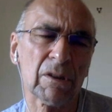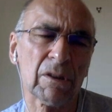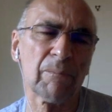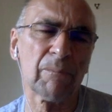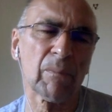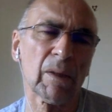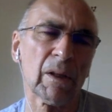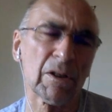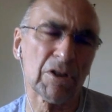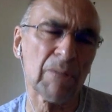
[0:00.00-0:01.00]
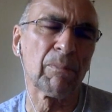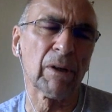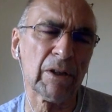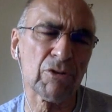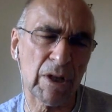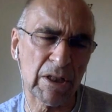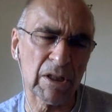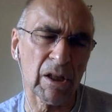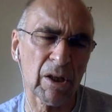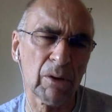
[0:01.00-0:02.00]
a simple
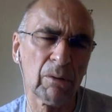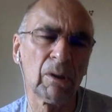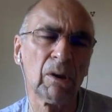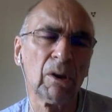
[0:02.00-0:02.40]
interest loan